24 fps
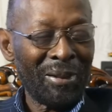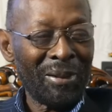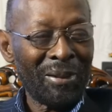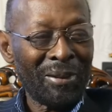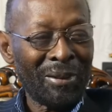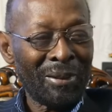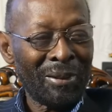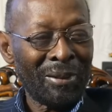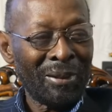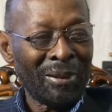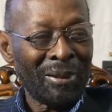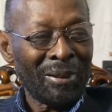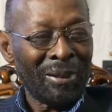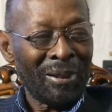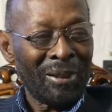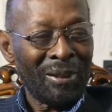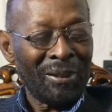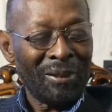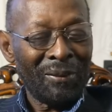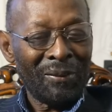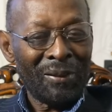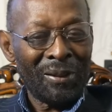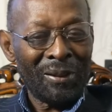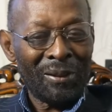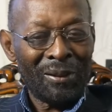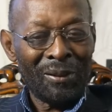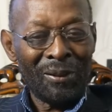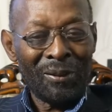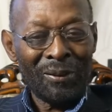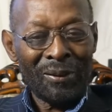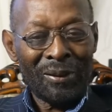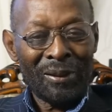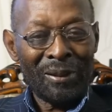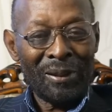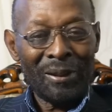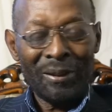I went to
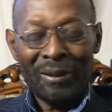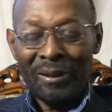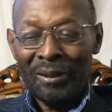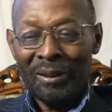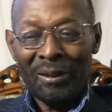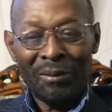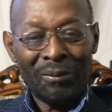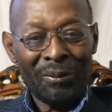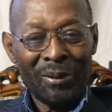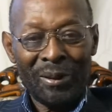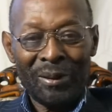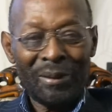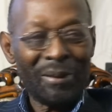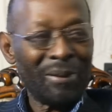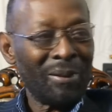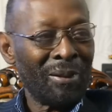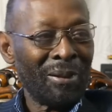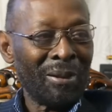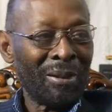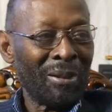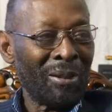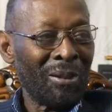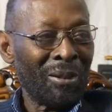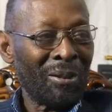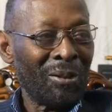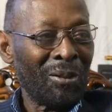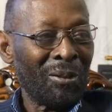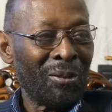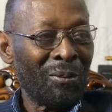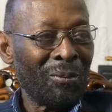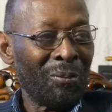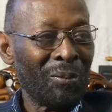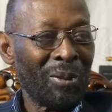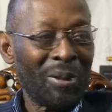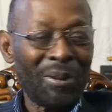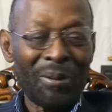council and I said, well,
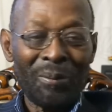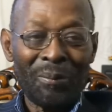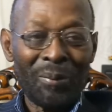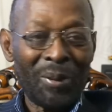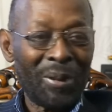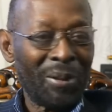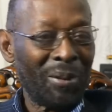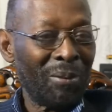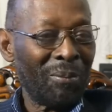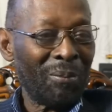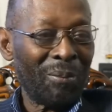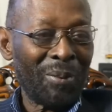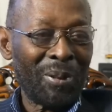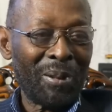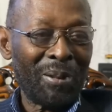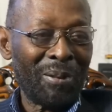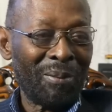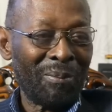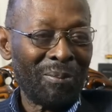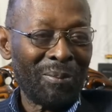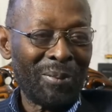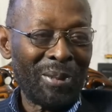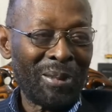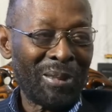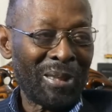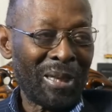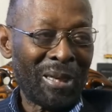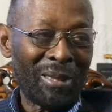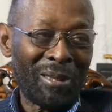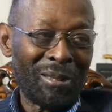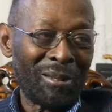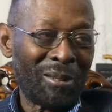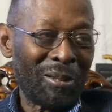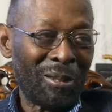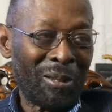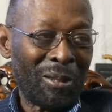we
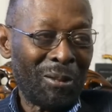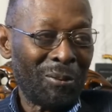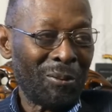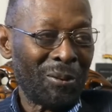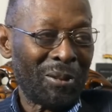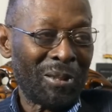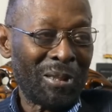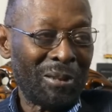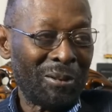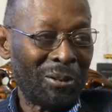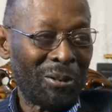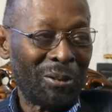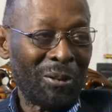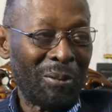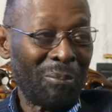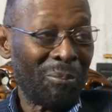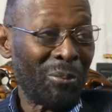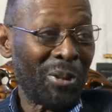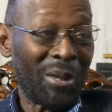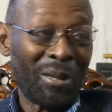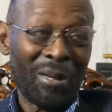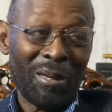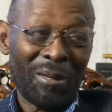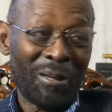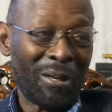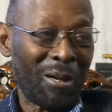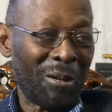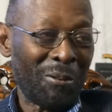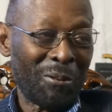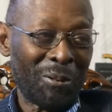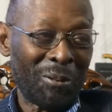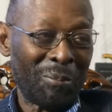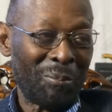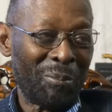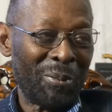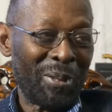entitled to a house, and so bring a crowd
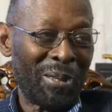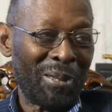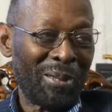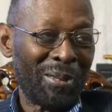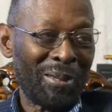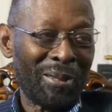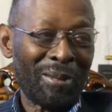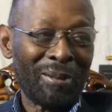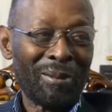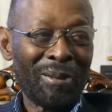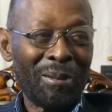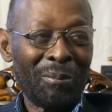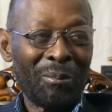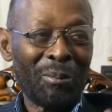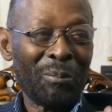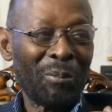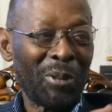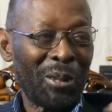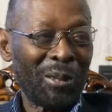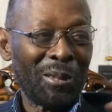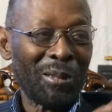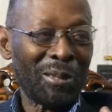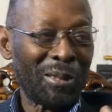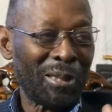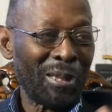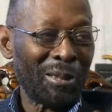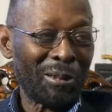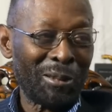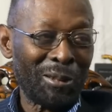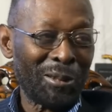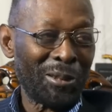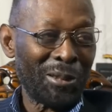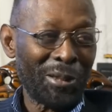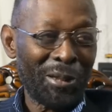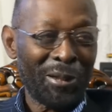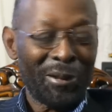with me, and everybody started to
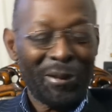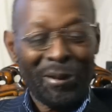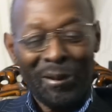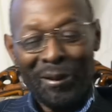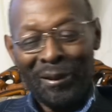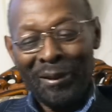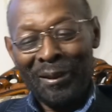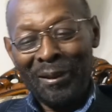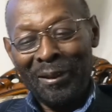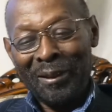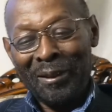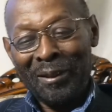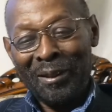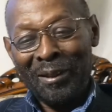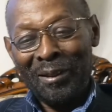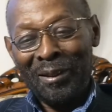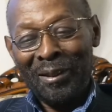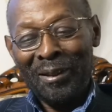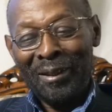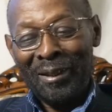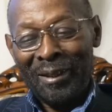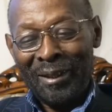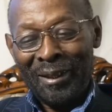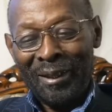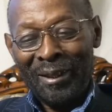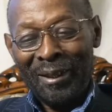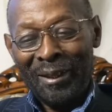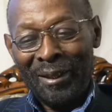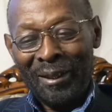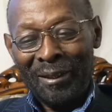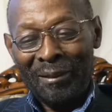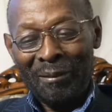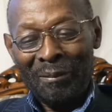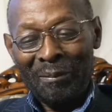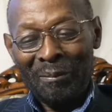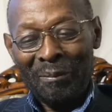shake.
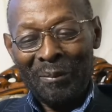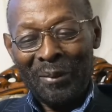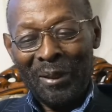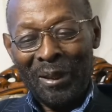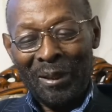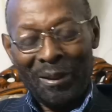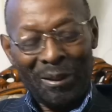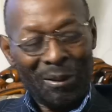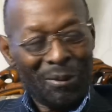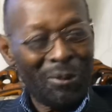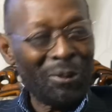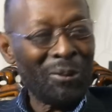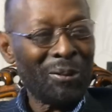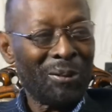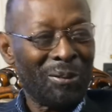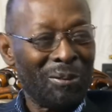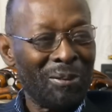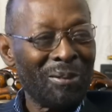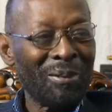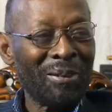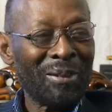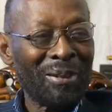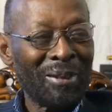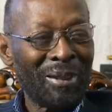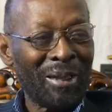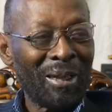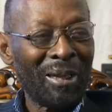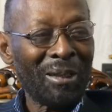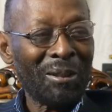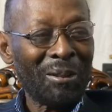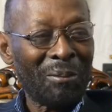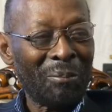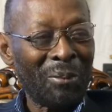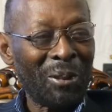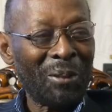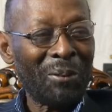And we had a good
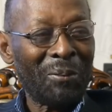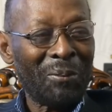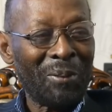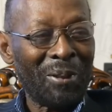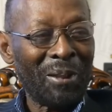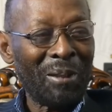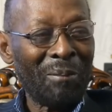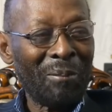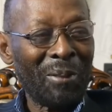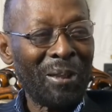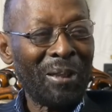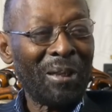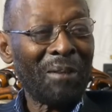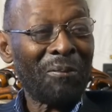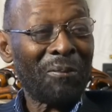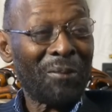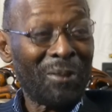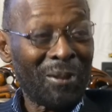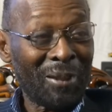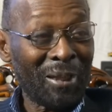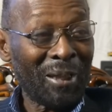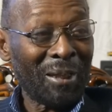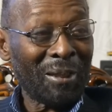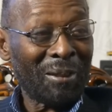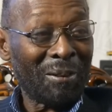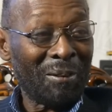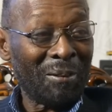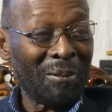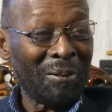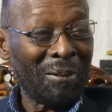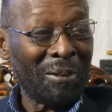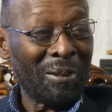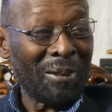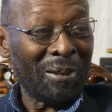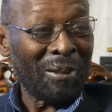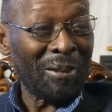argument to them, and after that,
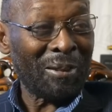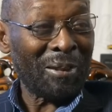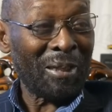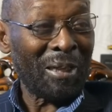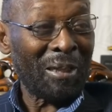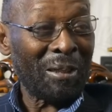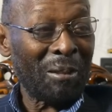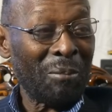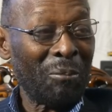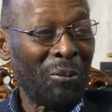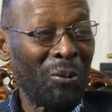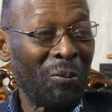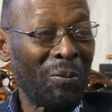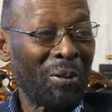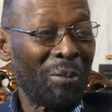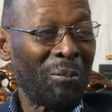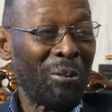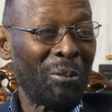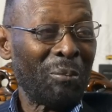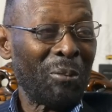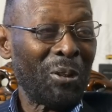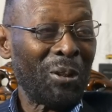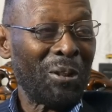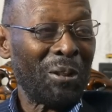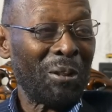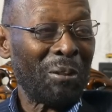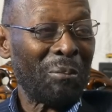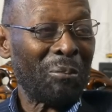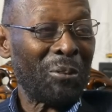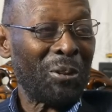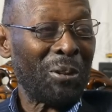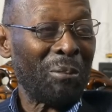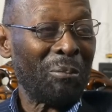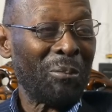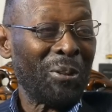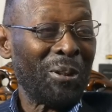it's like they move everybody up
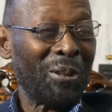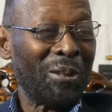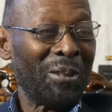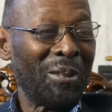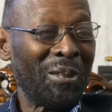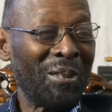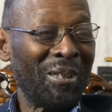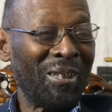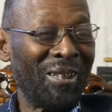Shoebridge.